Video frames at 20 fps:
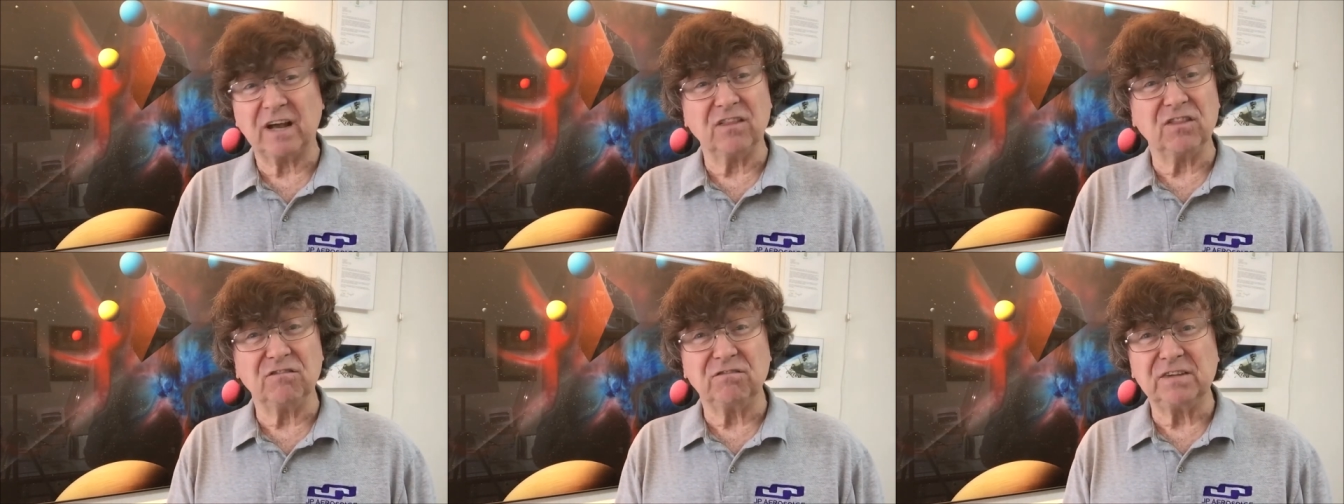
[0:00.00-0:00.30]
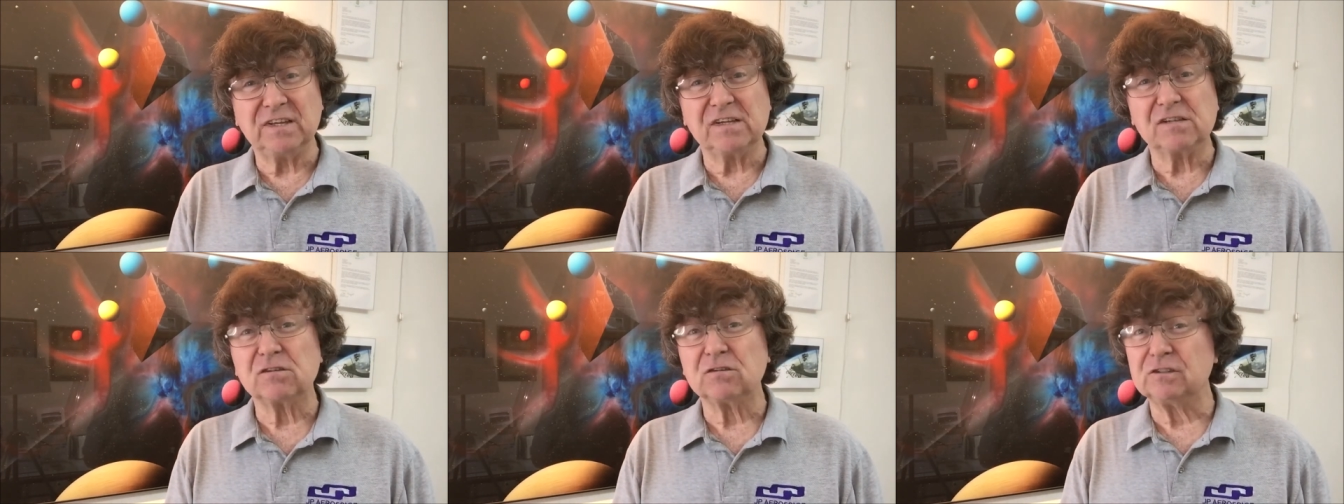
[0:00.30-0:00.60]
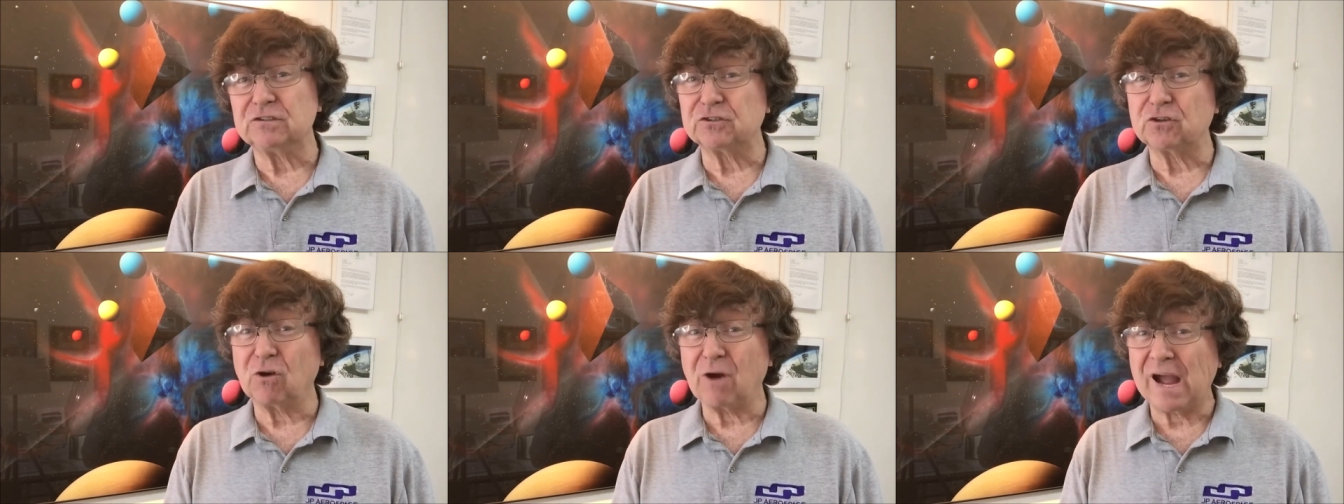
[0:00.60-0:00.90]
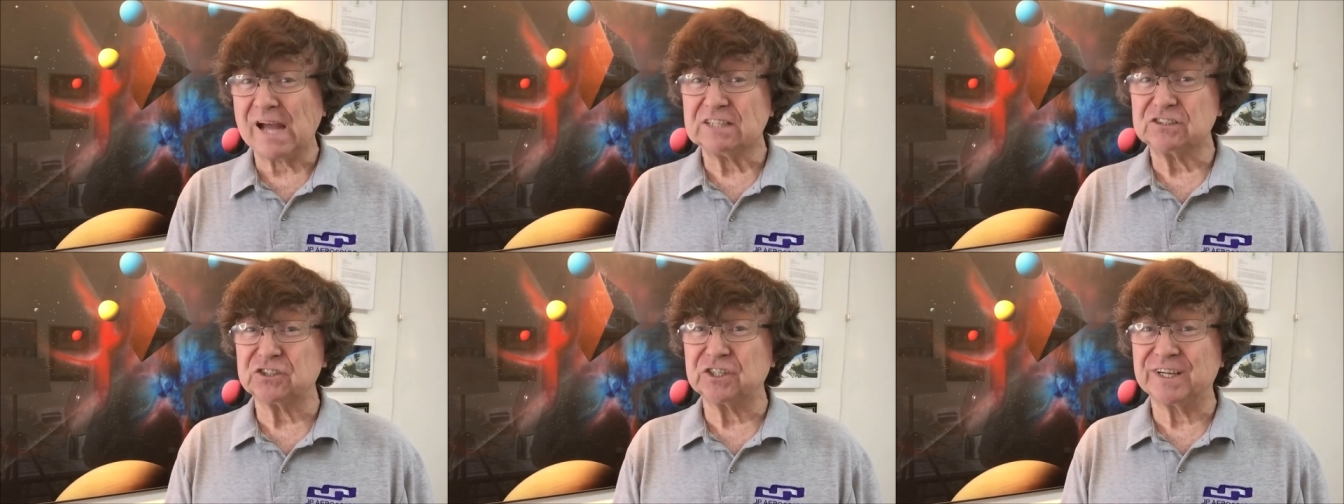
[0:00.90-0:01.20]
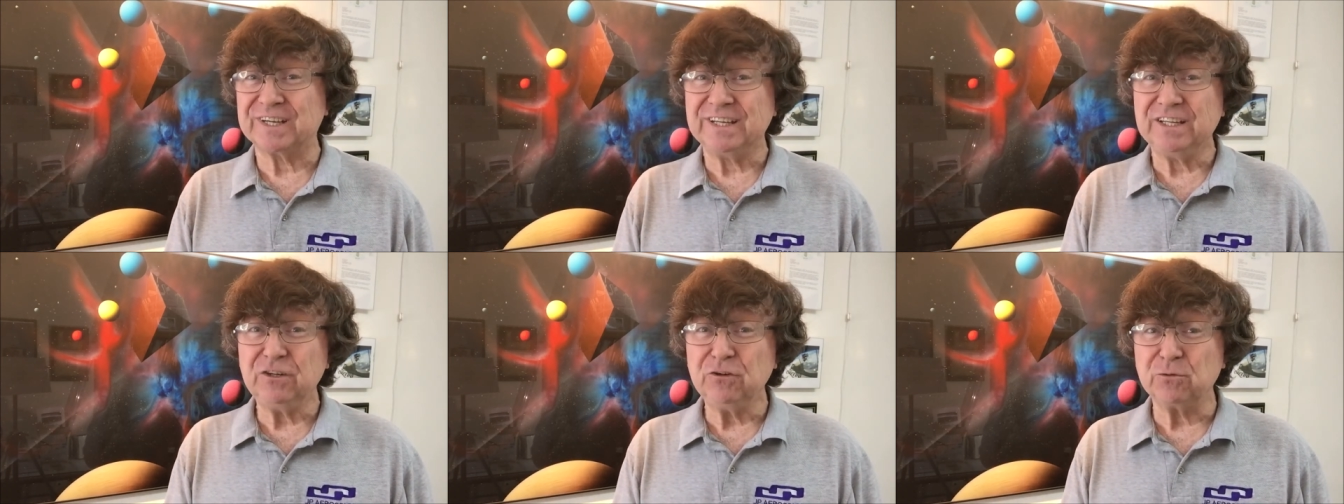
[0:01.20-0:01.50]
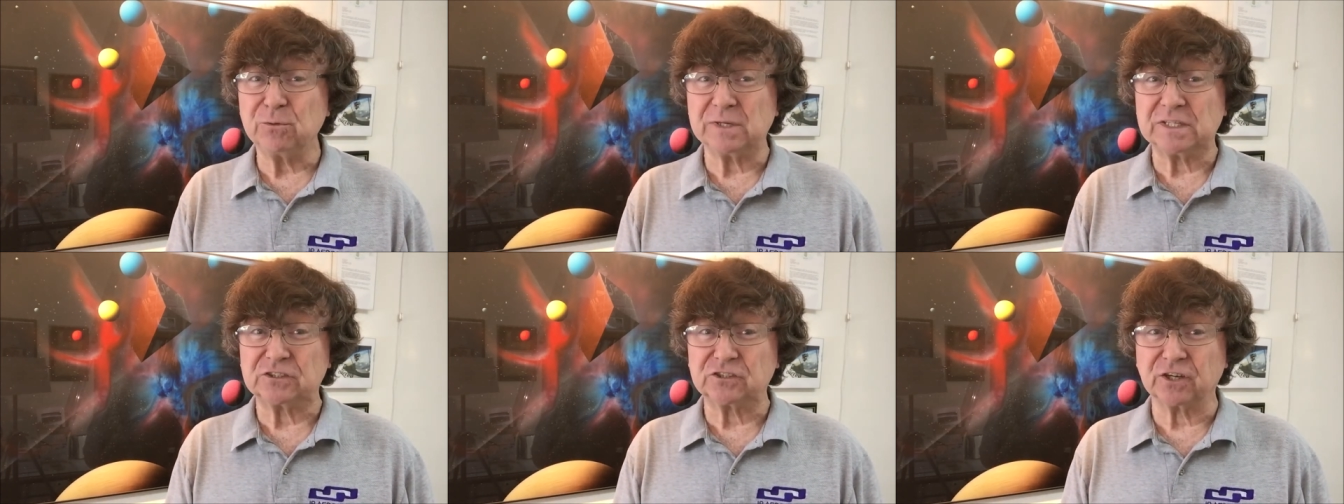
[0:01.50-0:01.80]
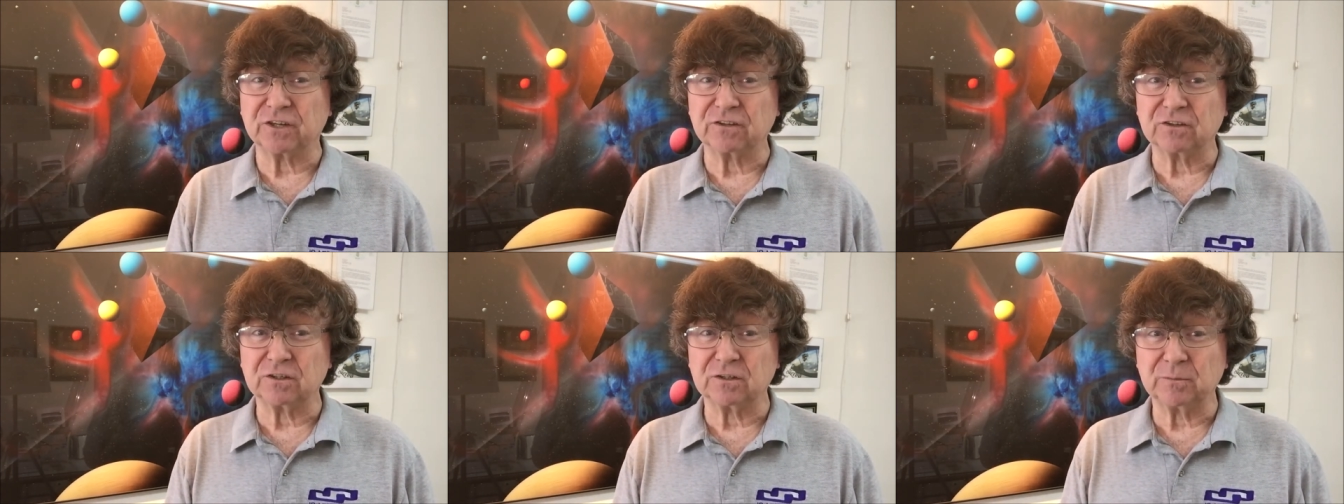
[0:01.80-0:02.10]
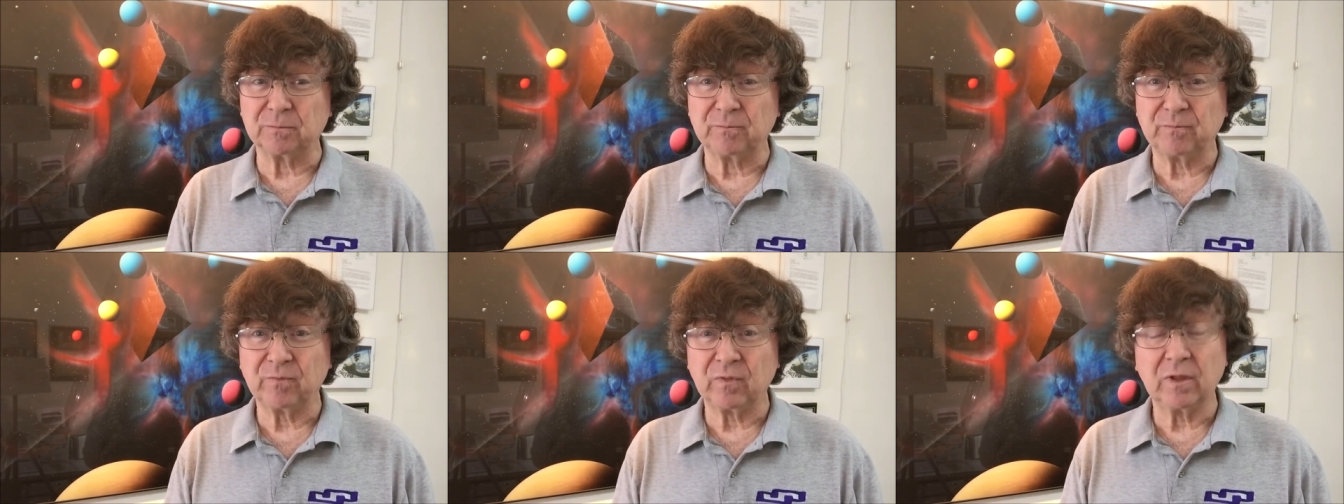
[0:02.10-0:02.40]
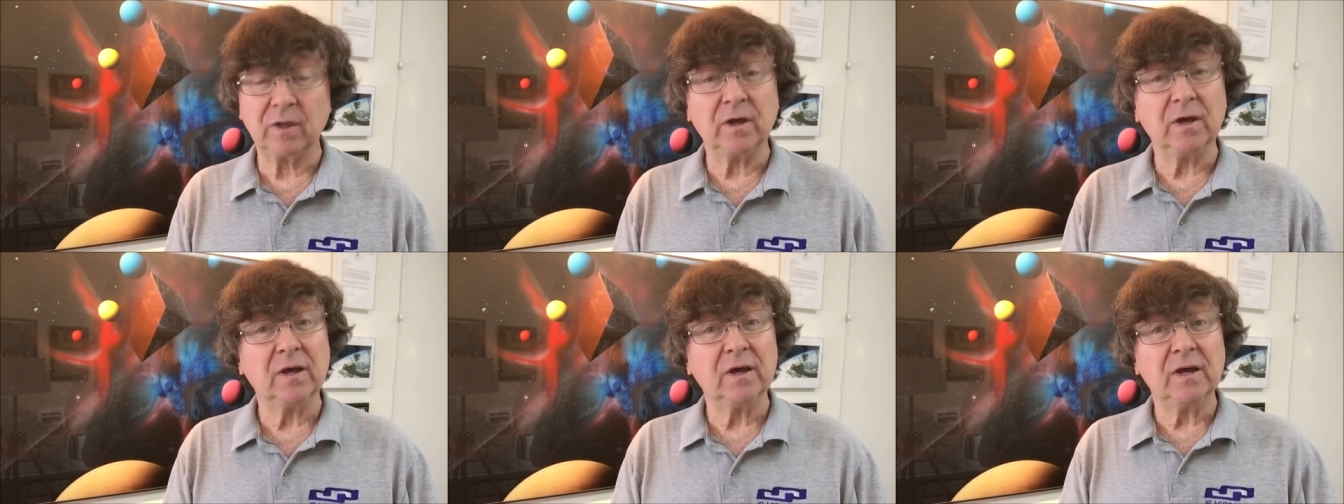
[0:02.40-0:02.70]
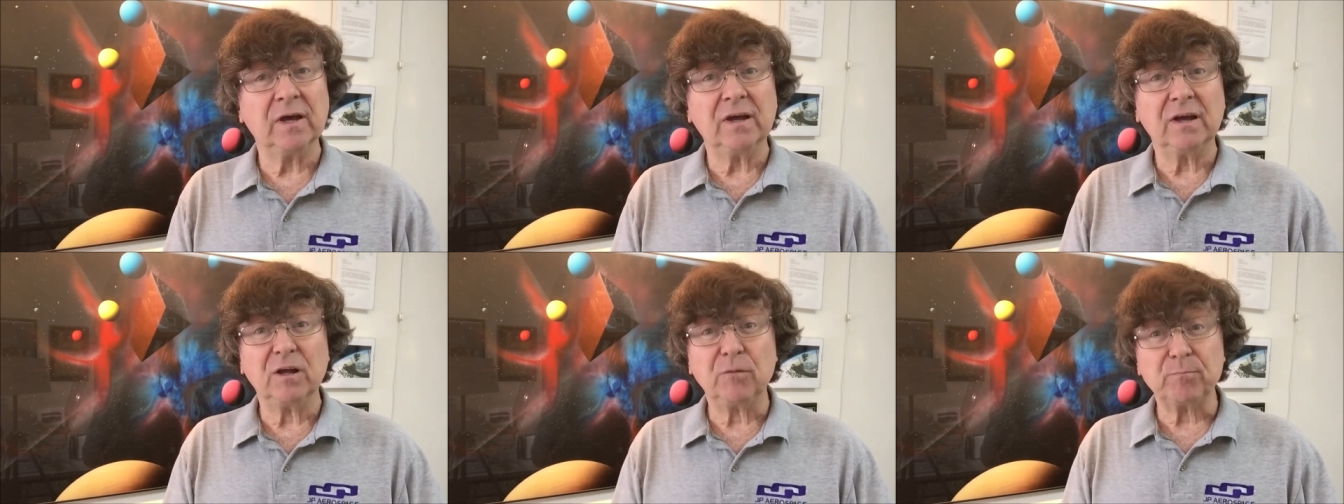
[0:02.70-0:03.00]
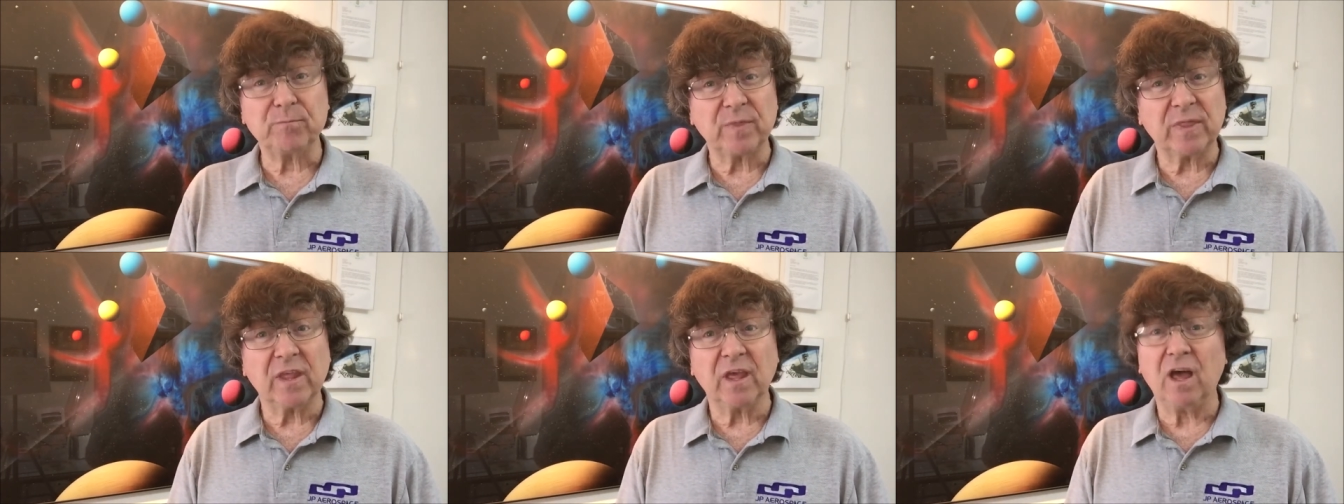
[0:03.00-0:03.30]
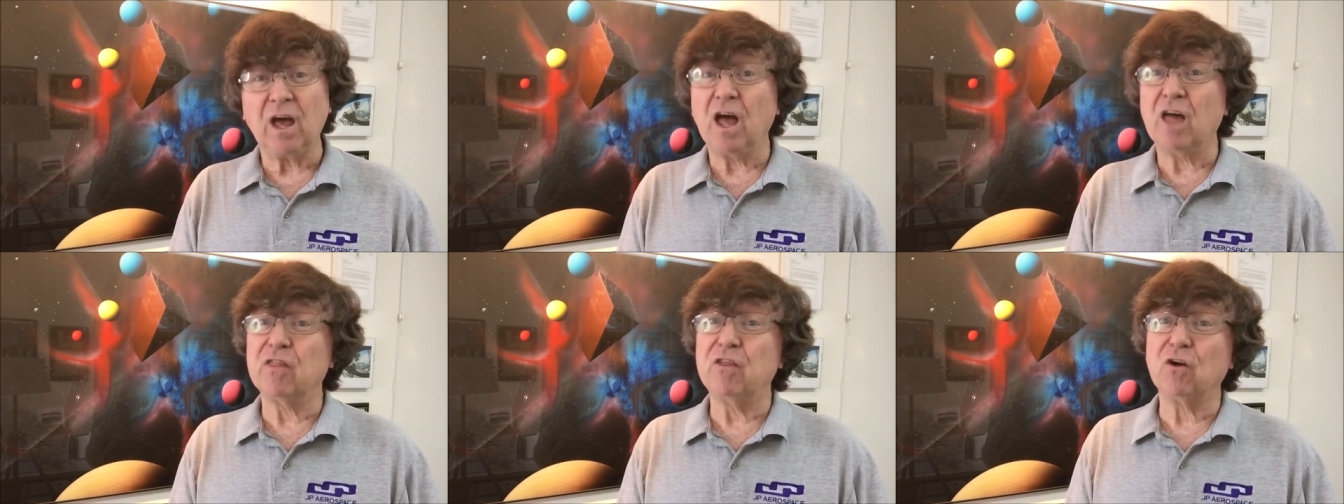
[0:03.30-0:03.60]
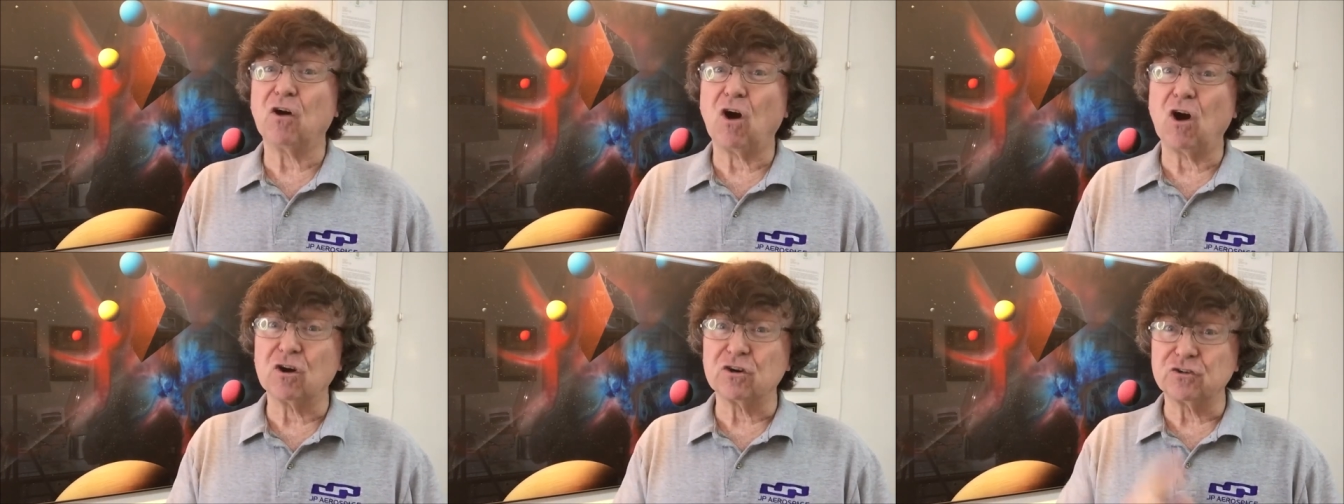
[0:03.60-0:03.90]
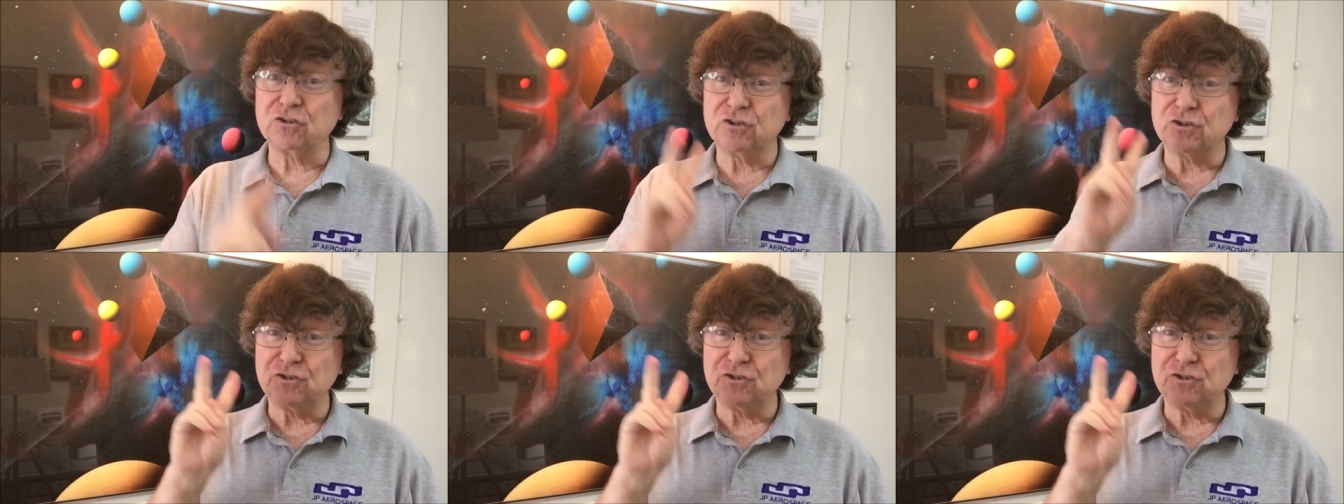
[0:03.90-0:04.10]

of the vehicles crashing into each other. So, there are